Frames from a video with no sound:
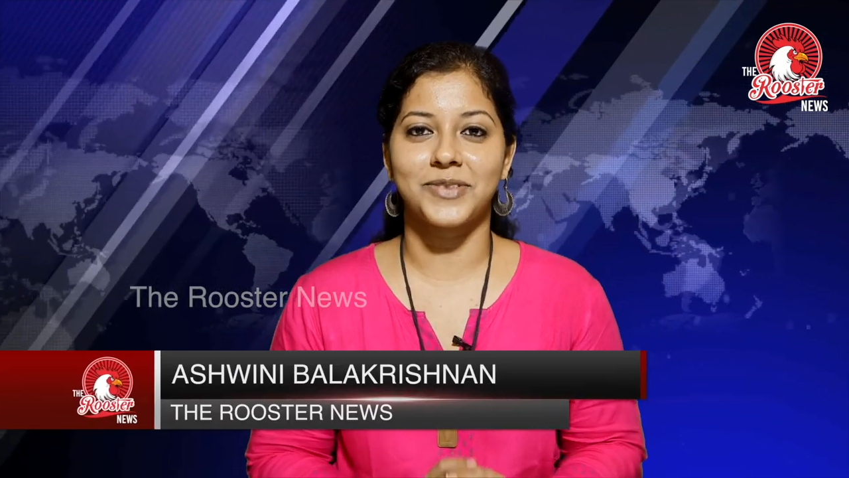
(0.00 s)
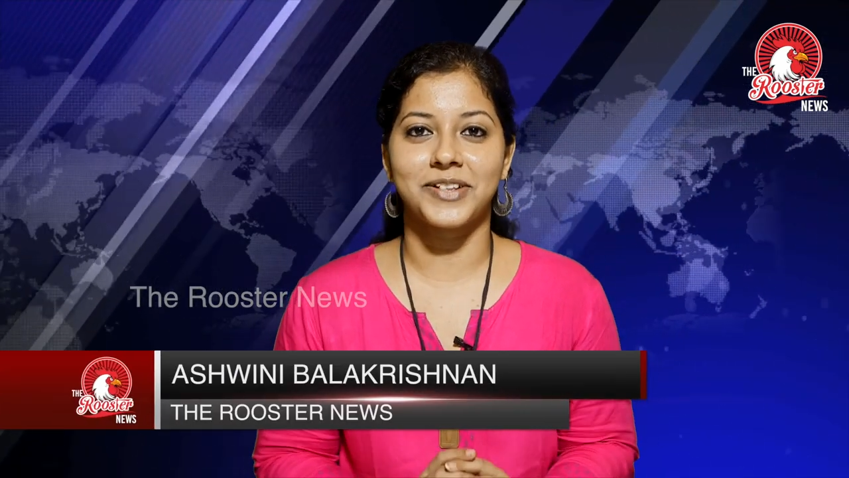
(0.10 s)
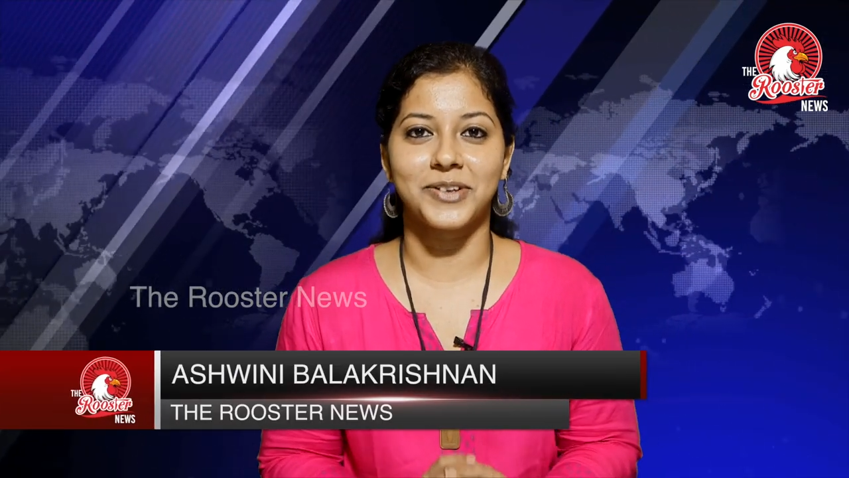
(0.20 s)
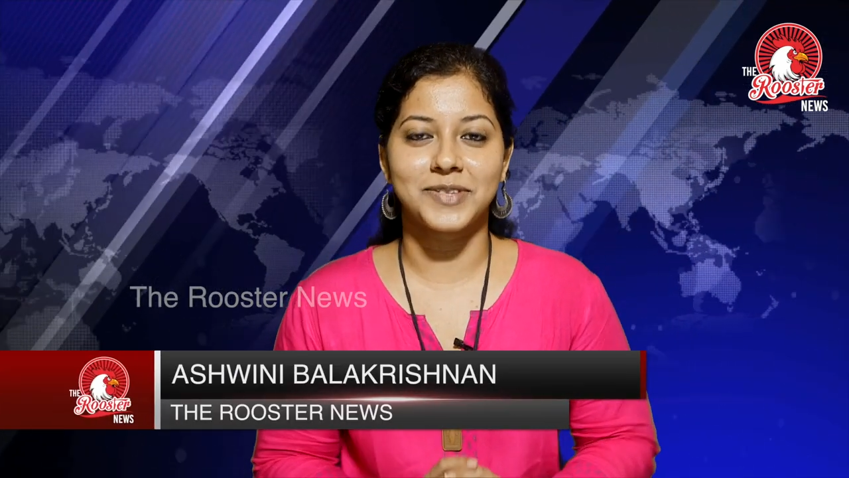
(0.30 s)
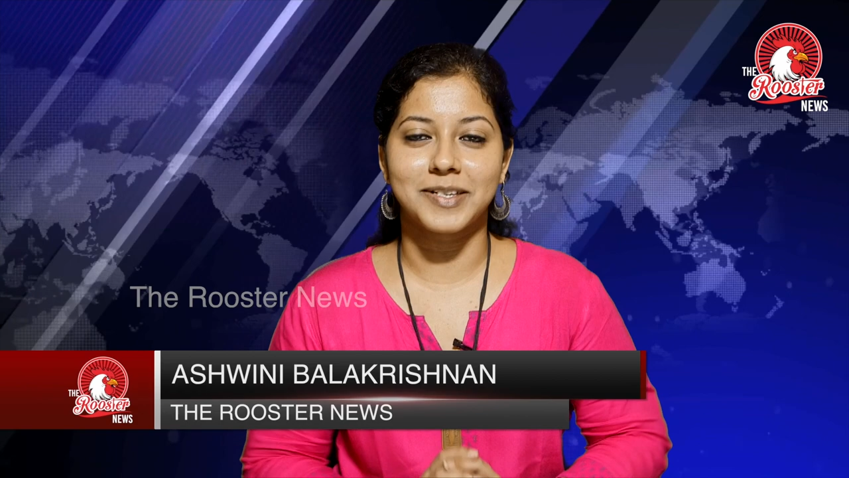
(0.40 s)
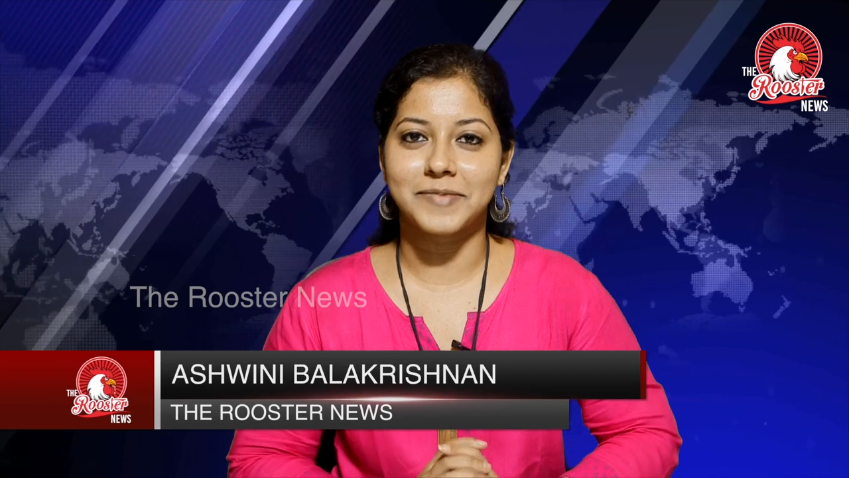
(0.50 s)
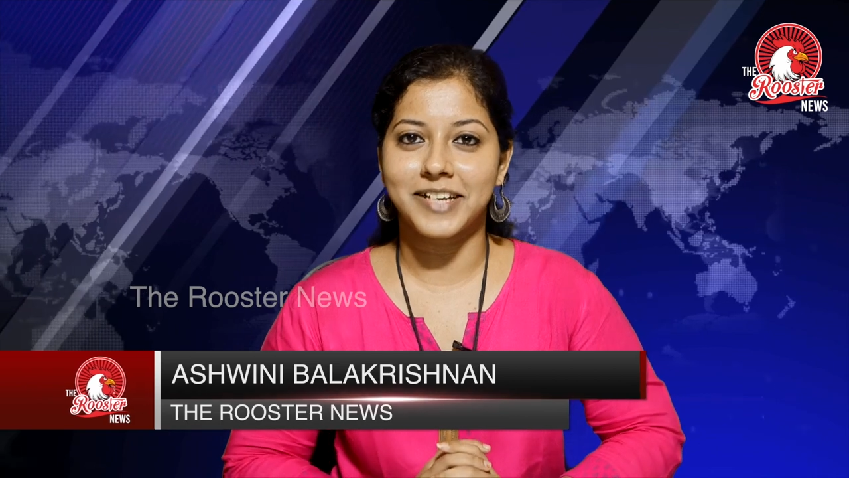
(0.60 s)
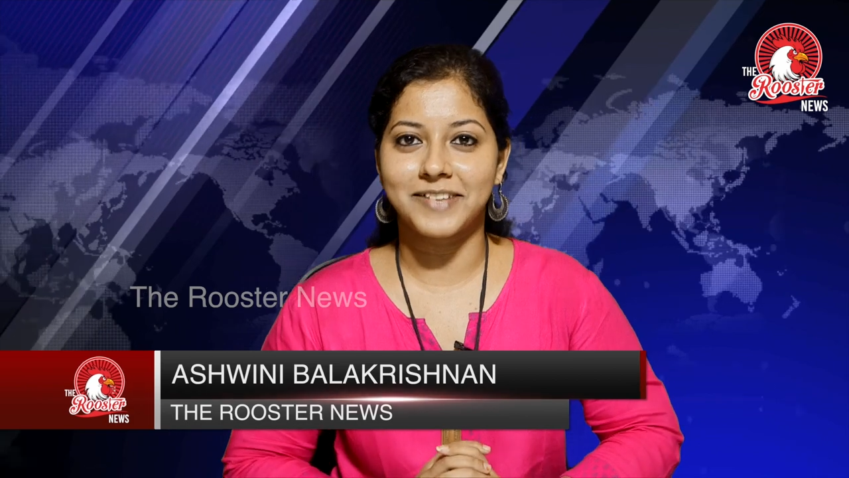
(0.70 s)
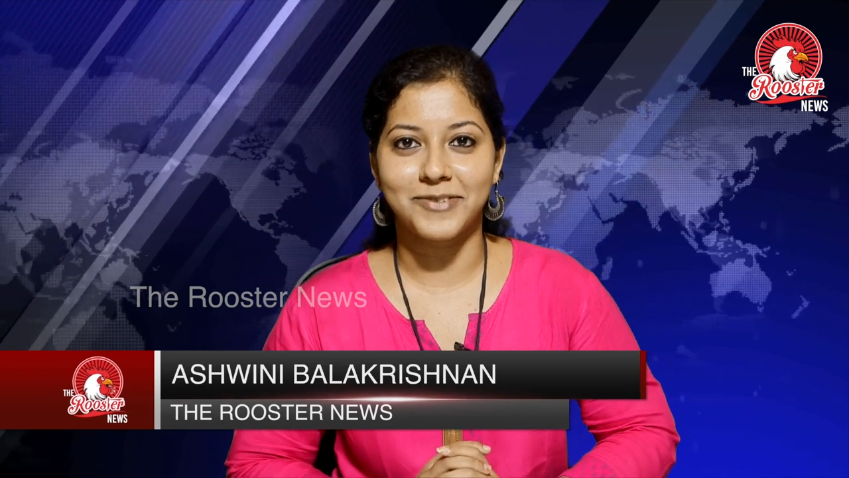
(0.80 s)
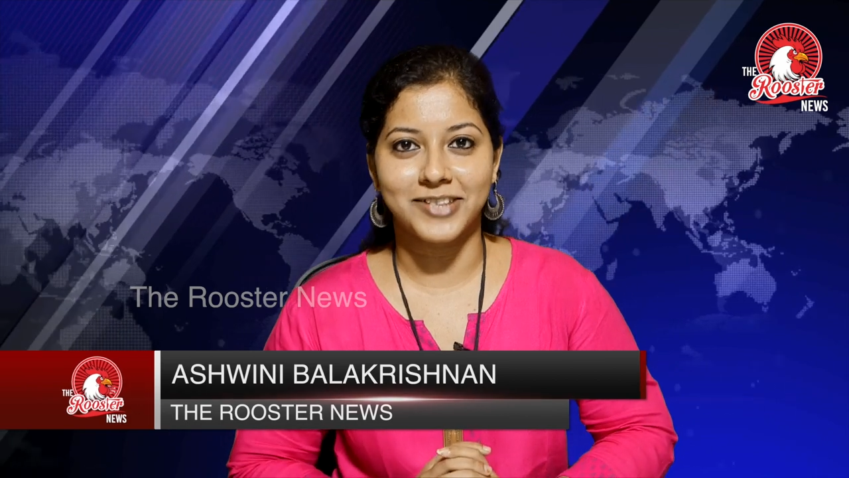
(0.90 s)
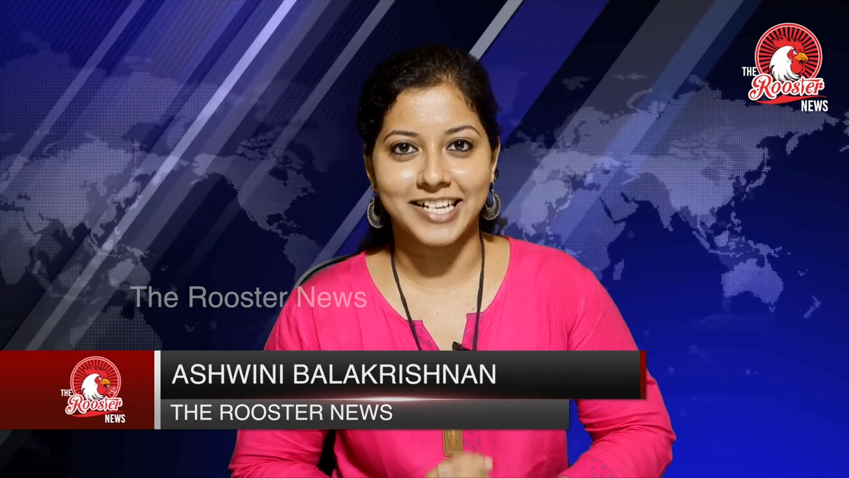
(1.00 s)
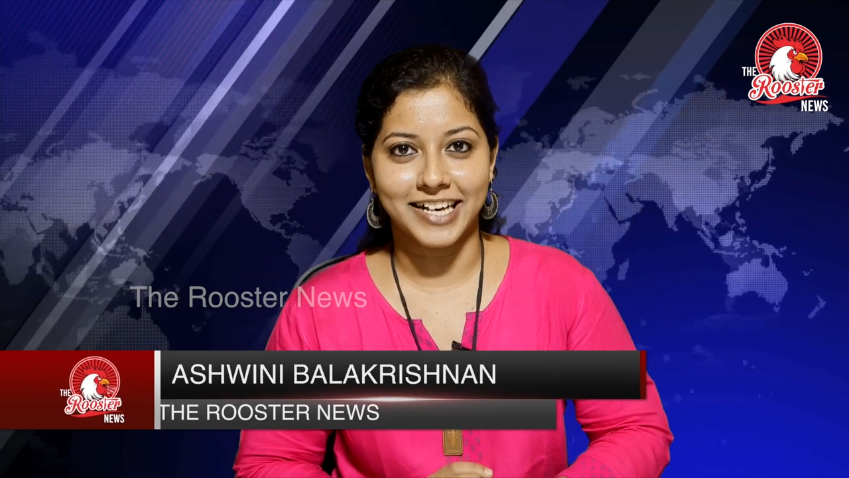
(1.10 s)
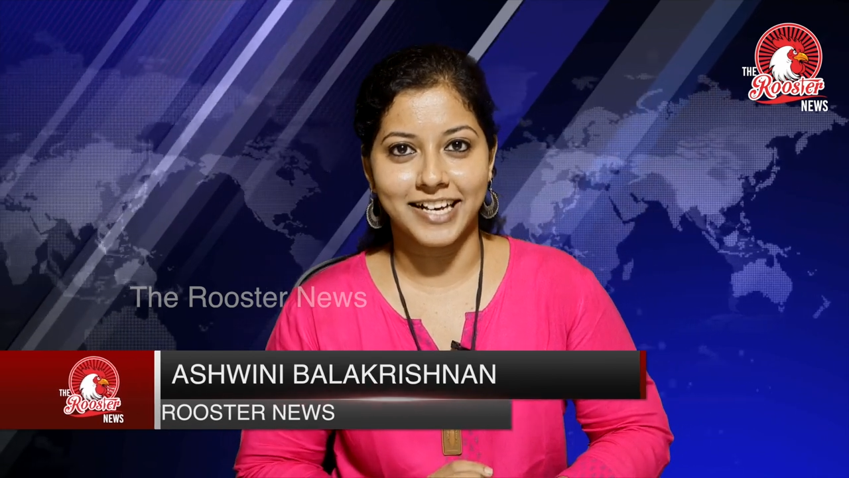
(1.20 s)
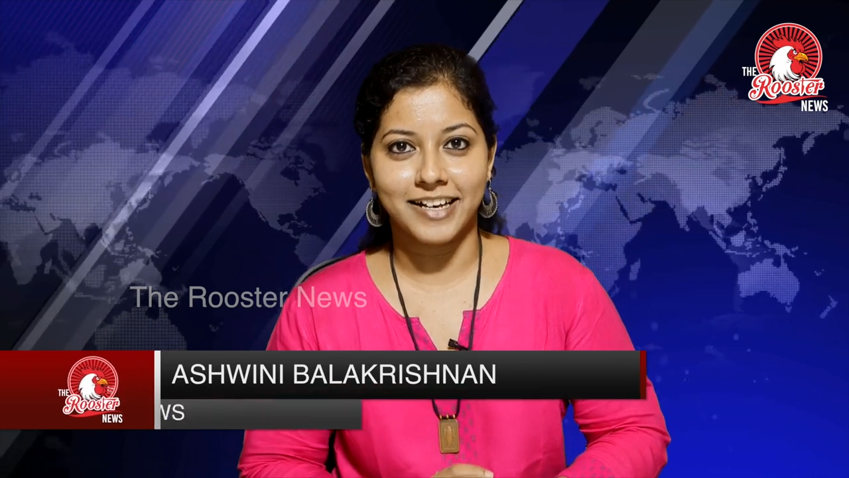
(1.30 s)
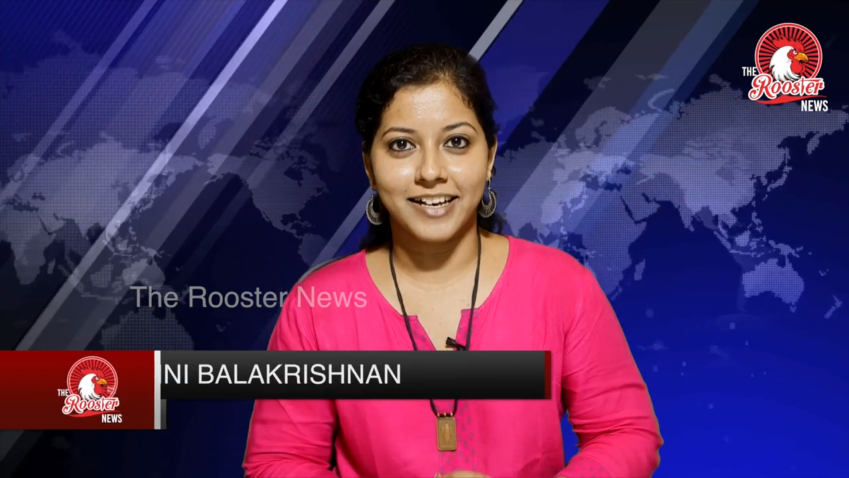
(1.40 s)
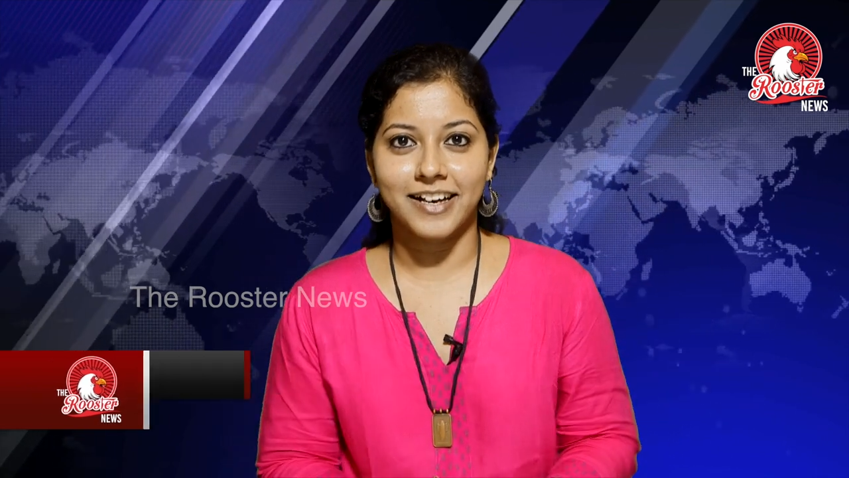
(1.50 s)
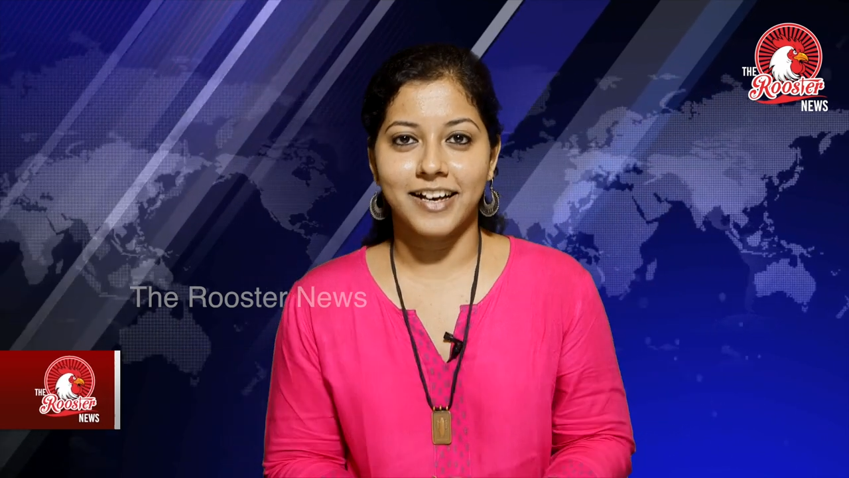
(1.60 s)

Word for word: you the news update for the day.